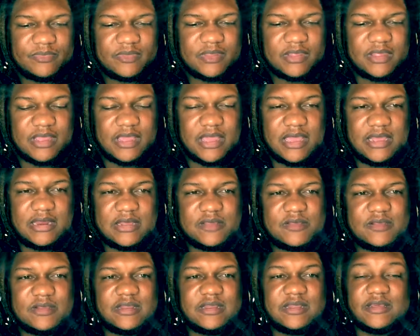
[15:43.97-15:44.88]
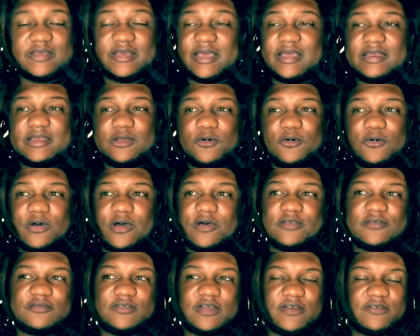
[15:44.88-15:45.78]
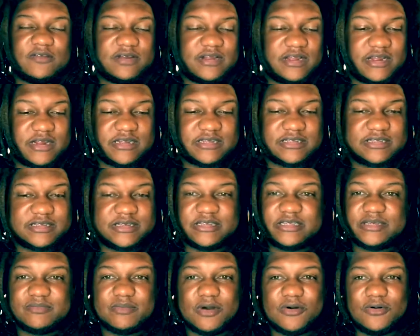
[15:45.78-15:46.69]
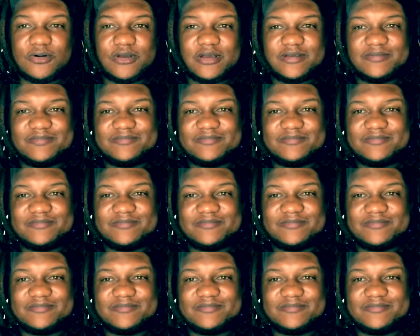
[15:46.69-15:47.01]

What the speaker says: Yeah, ain't nothing, ain't no other flavor there. It's just smoke.